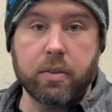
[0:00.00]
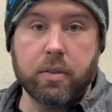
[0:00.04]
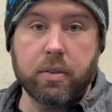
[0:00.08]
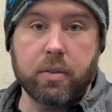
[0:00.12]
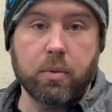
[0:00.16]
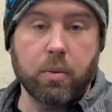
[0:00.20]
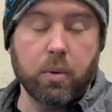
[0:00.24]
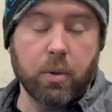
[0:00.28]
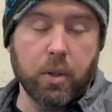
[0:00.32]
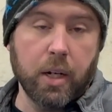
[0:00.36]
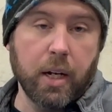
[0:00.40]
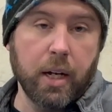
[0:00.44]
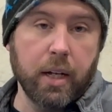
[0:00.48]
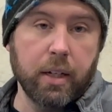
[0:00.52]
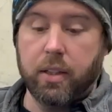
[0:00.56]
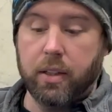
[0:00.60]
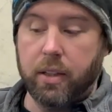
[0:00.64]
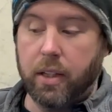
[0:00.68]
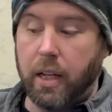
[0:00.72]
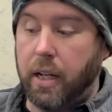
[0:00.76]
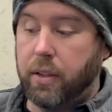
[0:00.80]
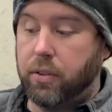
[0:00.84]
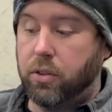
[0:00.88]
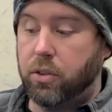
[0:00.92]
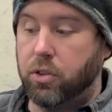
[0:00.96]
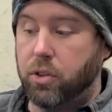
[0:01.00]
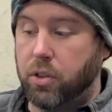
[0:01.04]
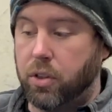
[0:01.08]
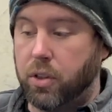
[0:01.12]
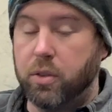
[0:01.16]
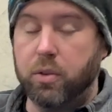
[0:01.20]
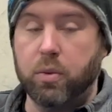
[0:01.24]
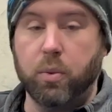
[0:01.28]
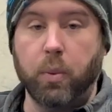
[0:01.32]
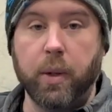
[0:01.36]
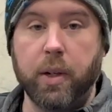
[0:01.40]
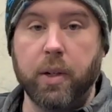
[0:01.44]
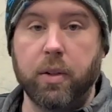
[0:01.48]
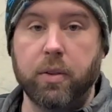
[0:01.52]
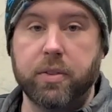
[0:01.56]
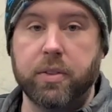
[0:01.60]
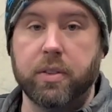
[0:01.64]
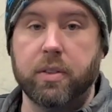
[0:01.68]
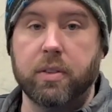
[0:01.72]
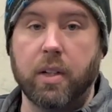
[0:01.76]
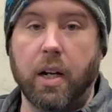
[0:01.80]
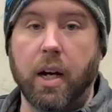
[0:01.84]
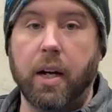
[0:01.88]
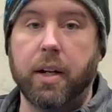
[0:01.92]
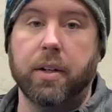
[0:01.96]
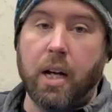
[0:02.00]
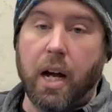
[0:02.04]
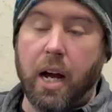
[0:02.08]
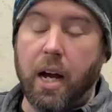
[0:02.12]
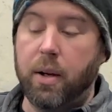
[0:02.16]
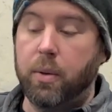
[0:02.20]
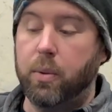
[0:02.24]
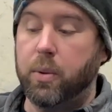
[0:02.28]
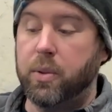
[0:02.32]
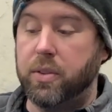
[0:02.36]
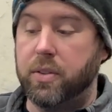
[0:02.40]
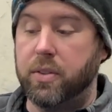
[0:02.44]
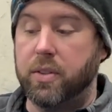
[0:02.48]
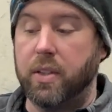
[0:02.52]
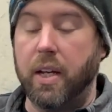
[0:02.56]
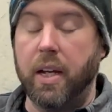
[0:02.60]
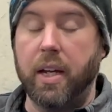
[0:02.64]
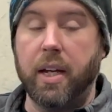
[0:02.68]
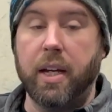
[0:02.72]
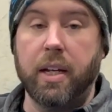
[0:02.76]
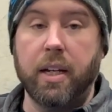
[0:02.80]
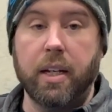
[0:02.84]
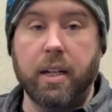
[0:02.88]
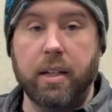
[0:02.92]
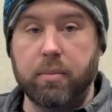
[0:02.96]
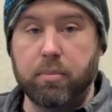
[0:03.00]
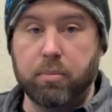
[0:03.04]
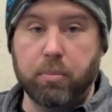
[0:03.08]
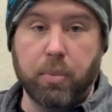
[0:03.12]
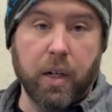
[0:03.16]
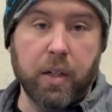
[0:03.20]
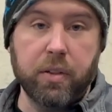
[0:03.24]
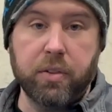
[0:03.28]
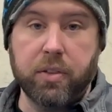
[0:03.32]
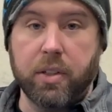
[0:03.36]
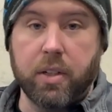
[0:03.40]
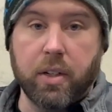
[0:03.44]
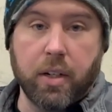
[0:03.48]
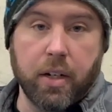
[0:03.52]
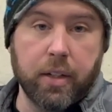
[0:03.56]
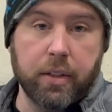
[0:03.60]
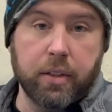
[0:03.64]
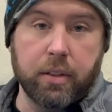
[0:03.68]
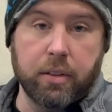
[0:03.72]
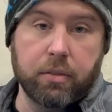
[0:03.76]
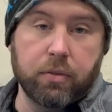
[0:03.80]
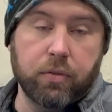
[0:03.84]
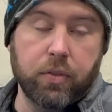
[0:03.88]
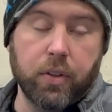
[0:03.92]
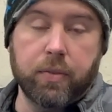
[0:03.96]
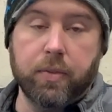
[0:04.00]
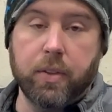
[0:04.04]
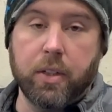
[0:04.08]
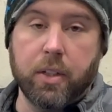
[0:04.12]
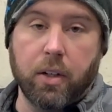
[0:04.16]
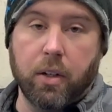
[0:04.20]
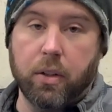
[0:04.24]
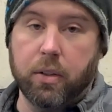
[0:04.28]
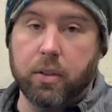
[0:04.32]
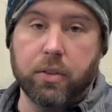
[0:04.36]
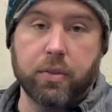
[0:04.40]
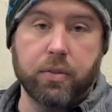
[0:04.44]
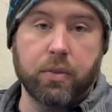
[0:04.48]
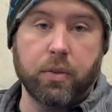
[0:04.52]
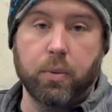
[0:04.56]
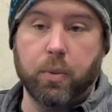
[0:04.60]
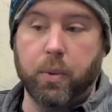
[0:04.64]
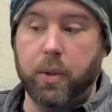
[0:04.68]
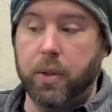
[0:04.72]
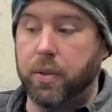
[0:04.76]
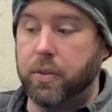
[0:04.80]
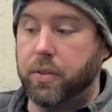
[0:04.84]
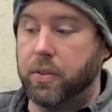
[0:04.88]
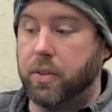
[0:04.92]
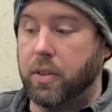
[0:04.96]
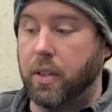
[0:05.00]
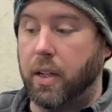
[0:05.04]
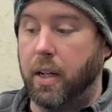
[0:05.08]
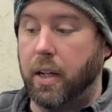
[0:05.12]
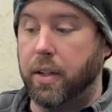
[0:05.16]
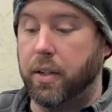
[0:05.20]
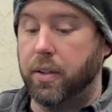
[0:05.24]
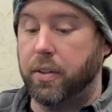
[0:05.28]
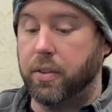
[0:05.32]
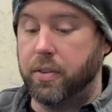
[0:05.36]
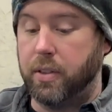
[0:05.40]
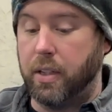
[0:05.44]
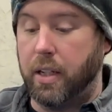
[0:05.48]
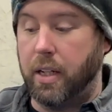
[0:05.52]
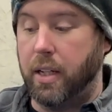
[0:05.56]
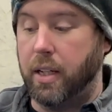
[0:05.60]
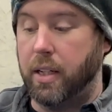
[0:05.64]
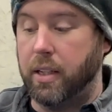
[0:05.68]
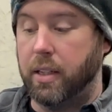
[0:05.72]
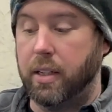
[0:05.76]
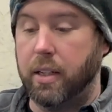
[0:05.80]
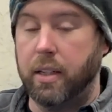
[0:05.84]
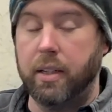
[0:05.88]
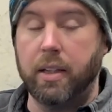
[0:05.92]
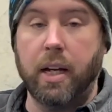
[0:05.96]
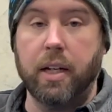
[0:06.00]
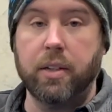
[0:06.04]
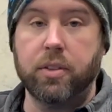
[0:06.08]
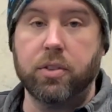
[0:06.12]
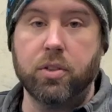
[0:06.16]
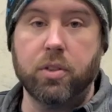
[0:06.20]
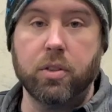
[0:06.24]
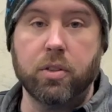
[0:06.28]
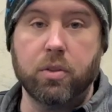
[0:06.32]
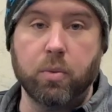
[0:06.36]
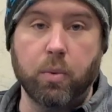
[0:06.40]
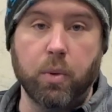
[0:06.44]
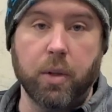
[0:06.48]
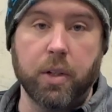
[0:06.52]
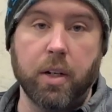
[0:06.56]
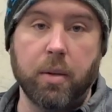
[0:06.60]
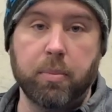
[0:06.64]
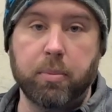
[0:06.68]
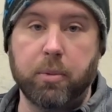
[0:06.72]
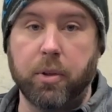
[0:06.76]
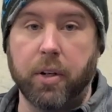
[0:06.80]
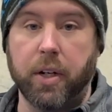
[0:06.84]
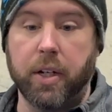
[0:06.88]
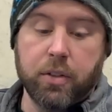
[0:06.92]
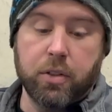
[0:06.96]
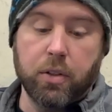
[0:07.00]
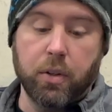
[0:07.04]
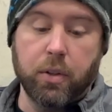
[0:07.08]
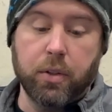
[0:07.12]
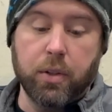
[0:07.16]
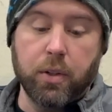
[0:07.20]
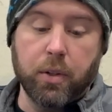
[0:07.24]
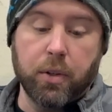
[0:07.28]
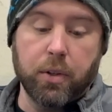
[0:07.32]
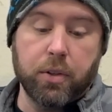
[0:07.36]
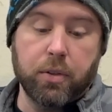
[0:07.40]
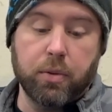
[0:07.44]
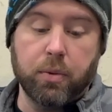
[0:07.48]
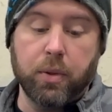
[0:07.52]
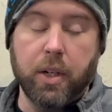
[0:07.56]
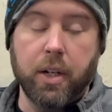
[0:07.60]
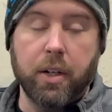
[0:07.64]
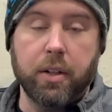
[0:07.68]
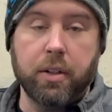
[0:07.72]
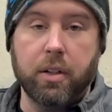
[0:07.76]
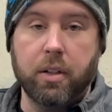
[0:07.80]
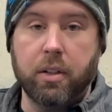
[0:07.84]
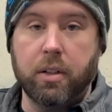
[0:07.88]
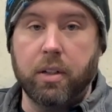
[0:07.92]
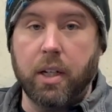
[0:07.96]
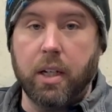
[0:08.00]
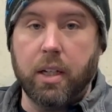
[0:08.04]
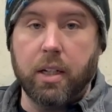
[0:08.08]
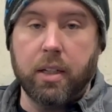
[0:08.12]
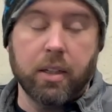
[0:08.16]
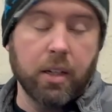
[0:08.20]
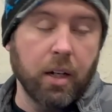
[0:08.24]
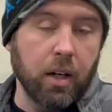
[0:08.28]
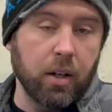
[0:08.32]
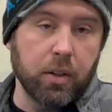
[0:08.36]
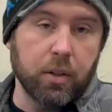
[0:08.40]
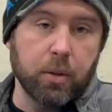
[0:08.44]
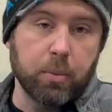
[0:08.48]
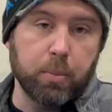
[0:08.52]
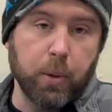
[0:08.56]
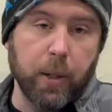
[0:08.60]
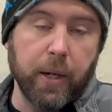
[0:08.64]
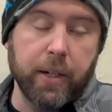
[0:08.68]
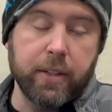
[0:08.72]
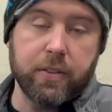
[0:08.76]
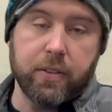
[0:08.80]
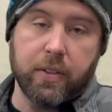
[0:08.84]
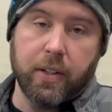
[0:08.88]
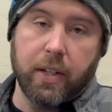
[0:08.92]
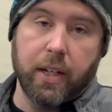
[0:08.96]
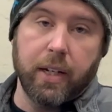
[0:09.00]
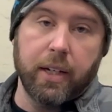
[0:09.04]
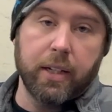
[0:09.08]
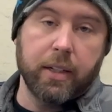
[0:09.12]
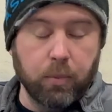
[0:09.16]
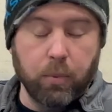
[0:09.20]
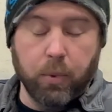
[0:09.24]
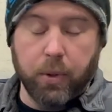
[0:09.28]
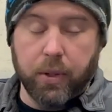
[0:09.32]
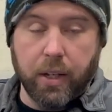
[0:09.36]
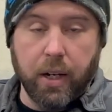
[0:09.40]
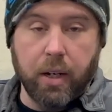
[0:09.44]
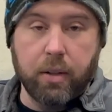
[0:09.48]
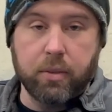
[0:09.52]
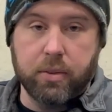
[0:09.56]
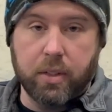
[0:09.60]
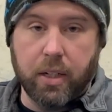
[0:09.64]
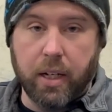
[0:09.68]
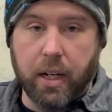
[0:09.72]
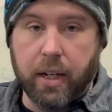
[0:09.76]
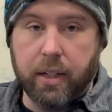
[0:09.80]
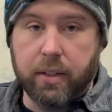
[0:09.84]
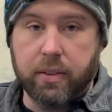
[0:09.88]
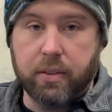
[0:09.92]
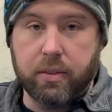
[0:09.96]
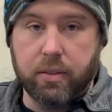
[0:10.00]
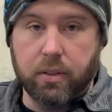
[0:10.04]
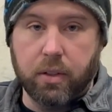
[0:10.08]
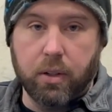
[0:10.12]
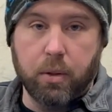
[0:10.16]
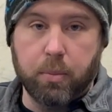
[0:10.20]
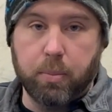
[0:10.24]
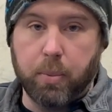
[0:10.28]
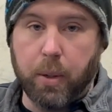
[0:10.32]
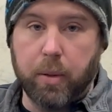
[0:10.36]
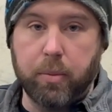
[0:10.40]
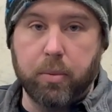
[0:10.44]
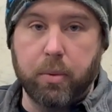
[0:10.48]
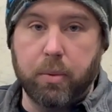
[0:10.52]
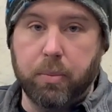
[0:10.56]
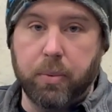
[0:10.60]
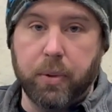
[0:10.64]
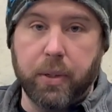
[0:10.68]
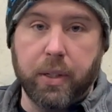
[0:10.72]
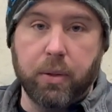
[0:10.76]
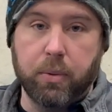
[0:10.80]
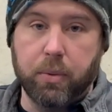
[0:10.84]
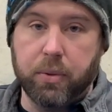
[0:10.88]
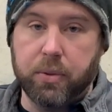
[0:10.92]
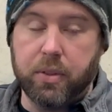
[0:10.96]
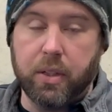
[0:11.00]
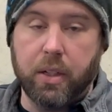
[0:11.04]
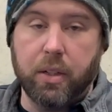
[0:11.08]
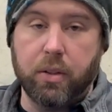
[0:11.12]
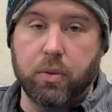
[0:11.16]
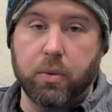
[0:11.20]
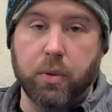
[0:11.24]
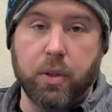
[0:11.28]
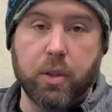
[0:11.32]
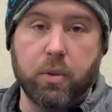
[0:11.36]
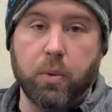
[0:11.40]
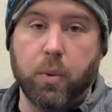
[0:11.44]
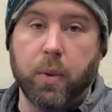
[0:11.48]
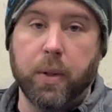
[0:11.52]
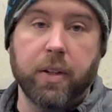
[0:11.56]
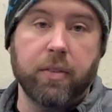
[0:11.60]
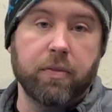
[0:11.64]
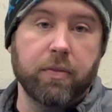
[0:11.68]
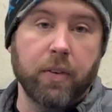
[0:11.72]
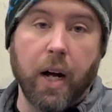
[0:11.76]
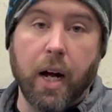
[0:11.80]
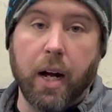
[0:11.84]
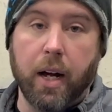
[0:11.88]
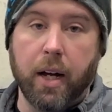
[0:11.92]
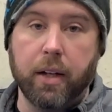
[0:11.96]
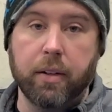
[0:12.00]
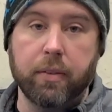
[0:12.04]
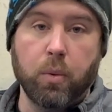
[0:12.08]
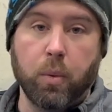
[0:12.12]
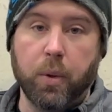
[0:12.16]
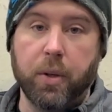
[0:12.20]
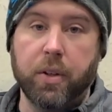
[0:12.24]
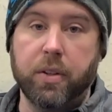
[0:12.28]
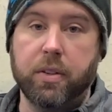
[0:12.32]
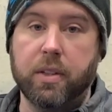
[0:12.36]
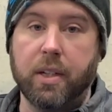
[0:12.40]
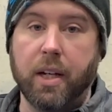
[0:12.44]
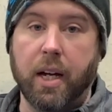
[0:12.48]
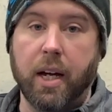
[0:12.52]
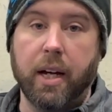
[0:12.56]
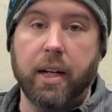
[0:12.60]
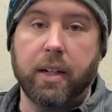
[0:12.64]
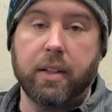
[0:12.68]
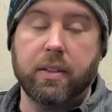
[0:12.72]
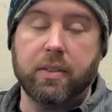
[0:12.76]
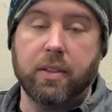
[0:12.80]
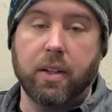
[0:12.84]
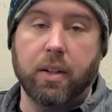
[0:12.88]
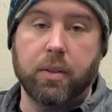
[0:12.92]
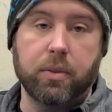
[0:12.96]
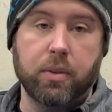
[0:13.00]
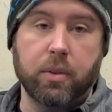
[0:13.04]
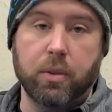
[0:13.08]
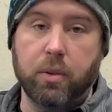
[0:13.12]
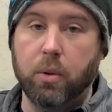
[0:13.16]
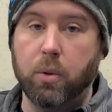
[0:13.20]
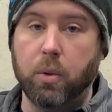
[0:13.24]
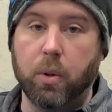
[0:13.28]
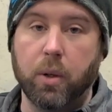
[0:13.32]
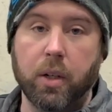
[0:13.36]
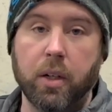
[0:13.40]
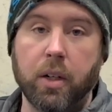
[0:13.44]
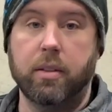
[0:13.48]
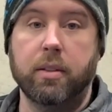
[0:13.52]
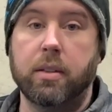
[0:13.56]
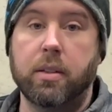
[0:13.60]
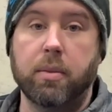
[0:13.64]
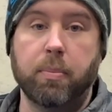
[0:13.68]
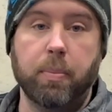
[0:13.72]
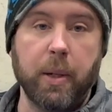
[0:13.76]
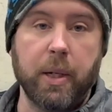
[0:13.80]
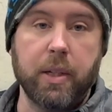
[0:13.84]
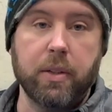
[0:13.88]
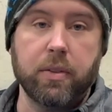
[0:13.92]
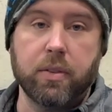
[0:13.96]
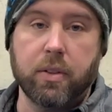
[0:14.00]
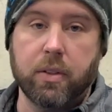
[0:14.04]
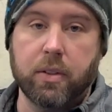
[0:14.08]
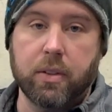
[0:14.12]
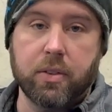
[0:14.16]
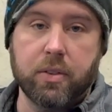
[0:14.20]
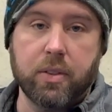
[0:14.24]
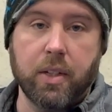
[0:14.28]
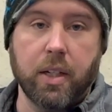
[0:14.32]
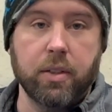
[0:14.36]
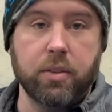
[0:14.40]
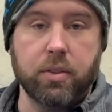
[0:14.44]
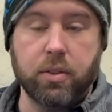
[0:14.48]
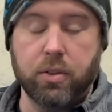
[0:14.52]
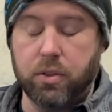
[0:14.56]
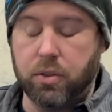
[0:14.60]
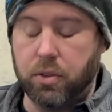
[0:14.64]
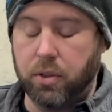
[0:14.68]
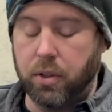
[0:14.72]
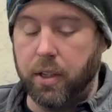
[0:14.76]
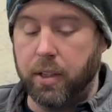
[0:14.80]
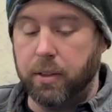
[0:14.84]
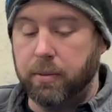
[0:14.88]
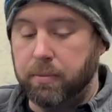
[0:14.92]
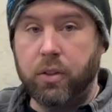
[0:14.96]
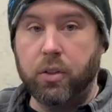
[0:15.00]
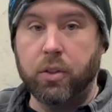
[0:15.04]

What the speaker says: we're at. That's just wheels and tires. I would say budget $150 for wheels and tires, and that's just one upgrade. So your $300 price tag without tax, so probably we'll say $325 with tax out the door, depends on the state that you're in.